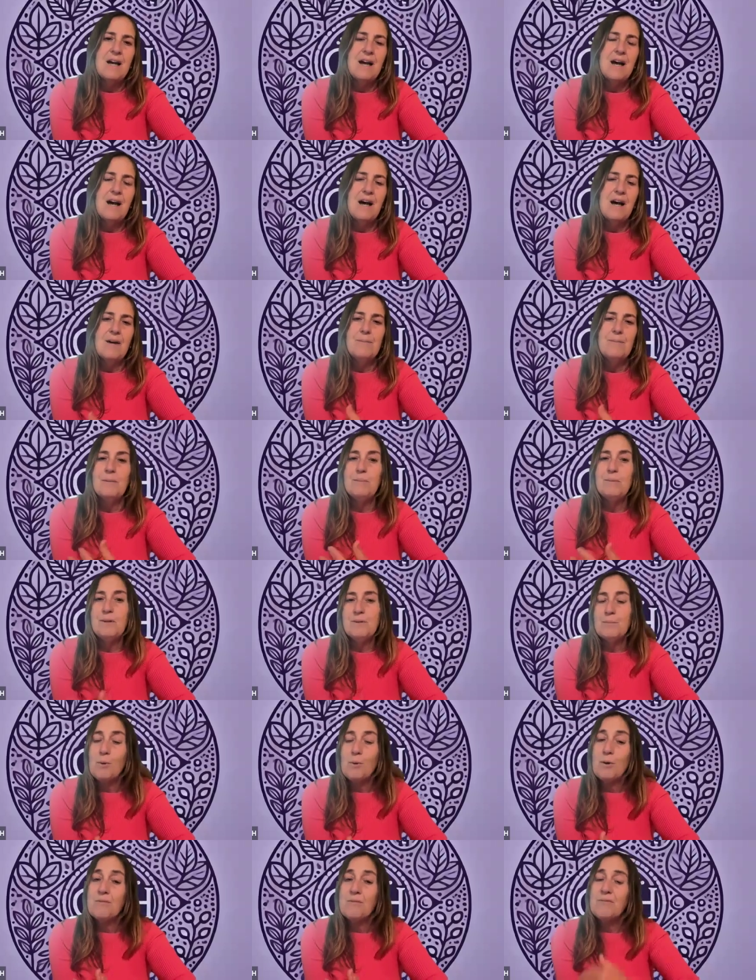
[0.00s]
Maybe
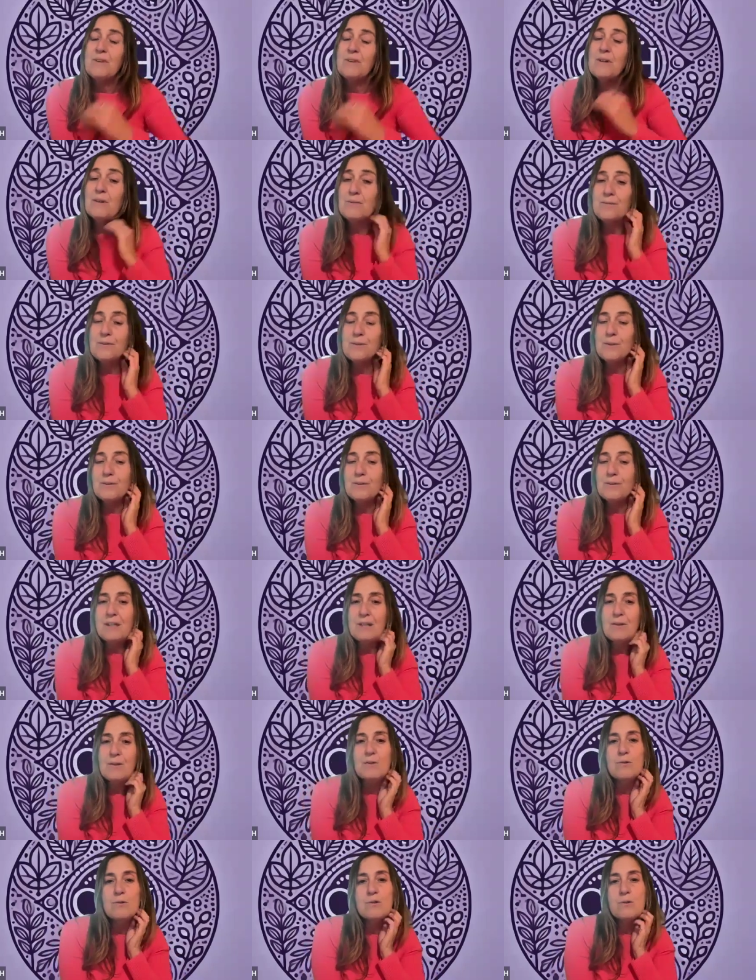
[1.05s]
you're more fearful
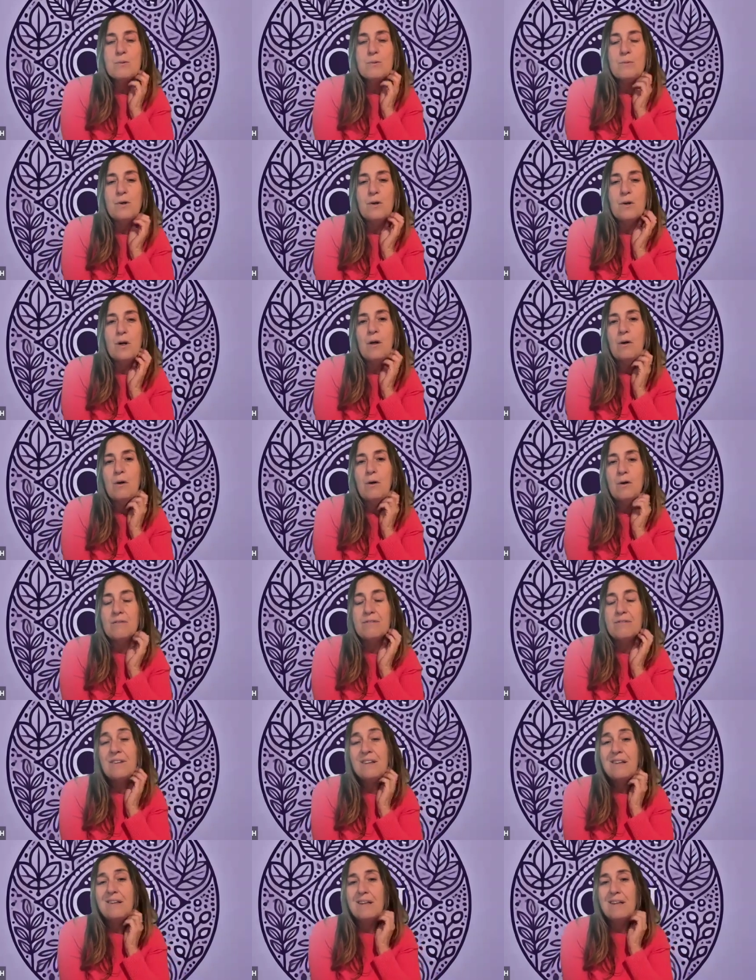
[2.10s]
than usual or
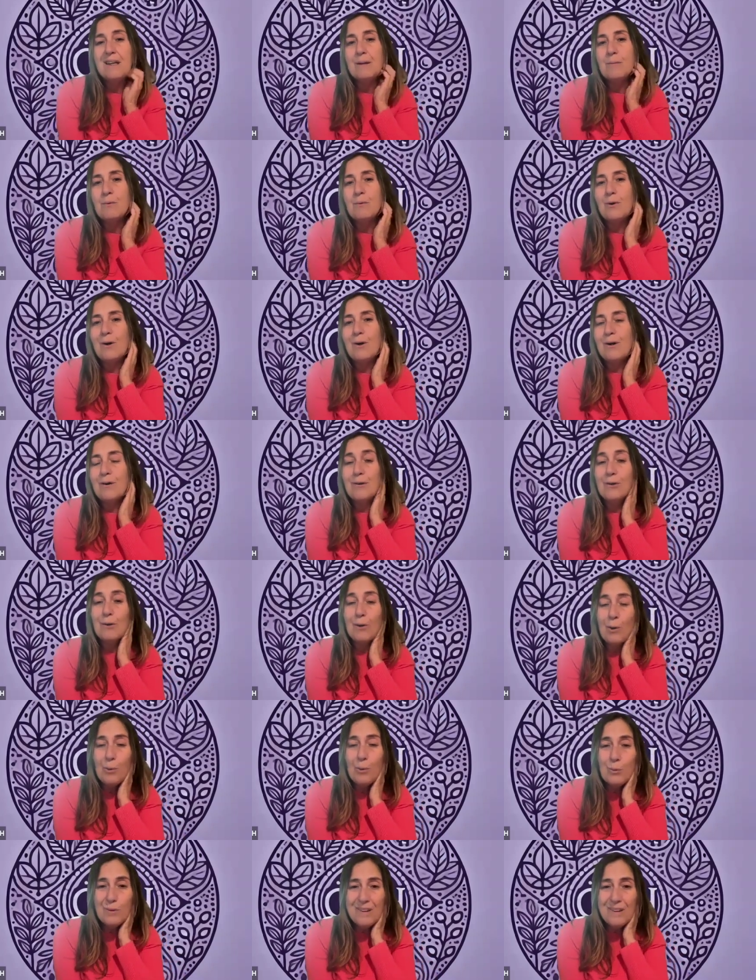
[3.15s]
feeling more
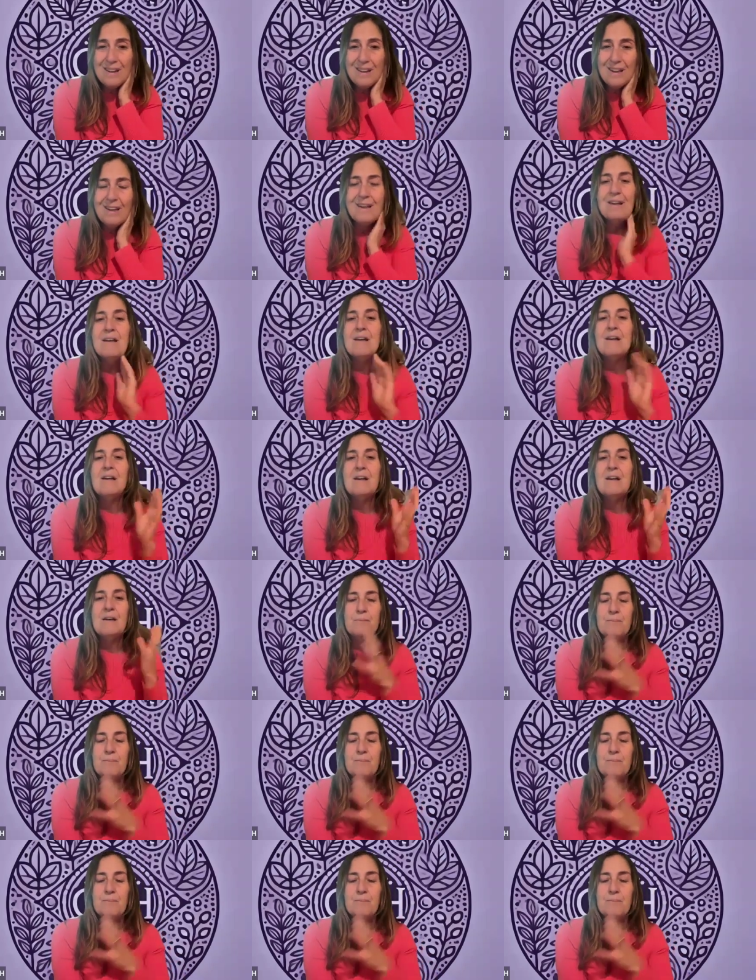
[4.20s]
lonely.